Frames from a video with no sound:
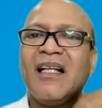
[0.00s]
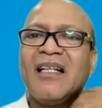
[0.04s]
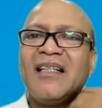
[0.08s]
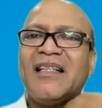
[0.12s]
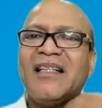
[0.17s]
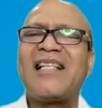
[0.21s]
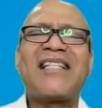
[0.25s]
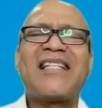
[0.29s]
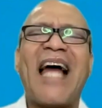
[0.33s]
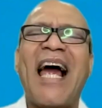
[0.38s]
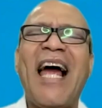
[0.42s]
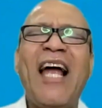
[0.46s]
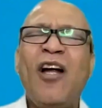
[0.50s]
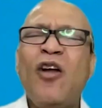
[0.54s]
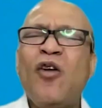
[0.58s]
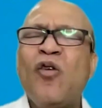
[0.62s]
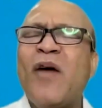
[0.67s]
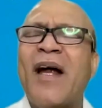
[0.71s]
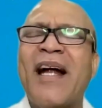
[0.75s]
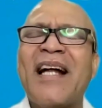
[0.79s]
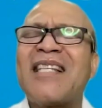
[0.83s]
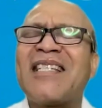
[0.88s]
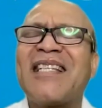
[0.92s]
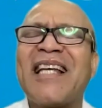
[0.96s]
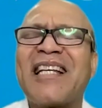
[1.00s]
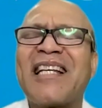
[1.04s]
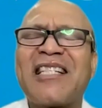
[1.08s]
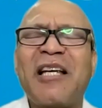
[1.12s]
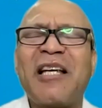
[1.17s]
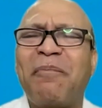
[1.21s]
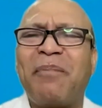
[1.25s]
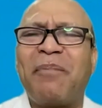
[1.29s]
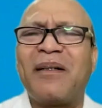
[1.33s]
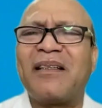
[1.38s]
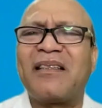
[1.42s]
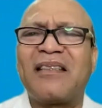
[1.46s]
The child who gets
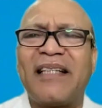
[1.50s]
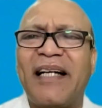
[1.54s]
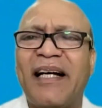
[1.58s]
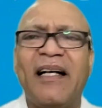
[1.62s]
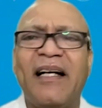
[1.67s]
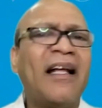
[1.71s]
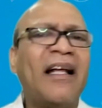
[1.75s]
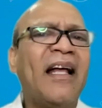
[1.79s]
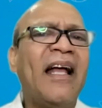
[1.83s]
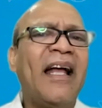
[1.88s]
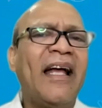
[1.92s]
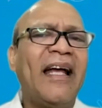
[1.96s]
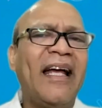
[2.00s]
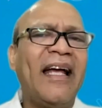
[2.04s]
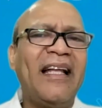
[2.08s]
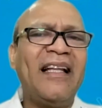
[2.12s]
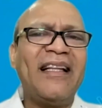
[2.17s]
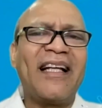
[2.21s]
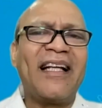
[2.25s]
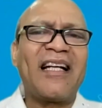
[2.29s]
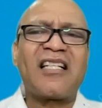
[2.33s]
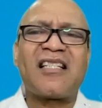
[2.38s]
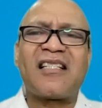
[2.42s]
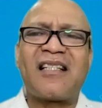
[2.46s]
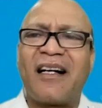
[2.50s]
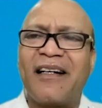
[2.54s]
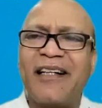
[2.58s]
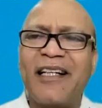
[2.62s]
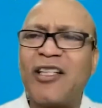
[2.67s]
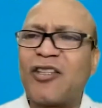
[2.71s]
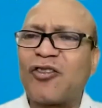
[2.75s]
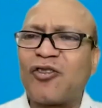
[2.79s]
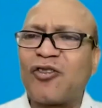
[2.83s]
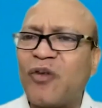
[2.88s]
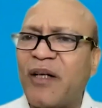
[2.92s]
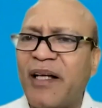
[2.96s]
60% in their
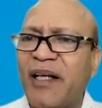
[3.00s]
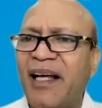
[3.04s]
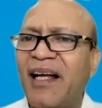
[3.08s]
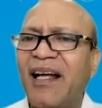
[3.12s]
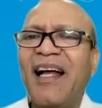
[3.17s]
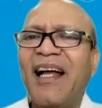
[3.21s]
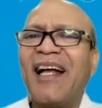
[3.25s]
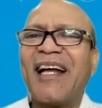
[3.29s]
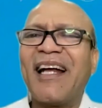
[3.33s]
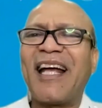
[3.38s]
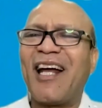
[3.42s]
studies today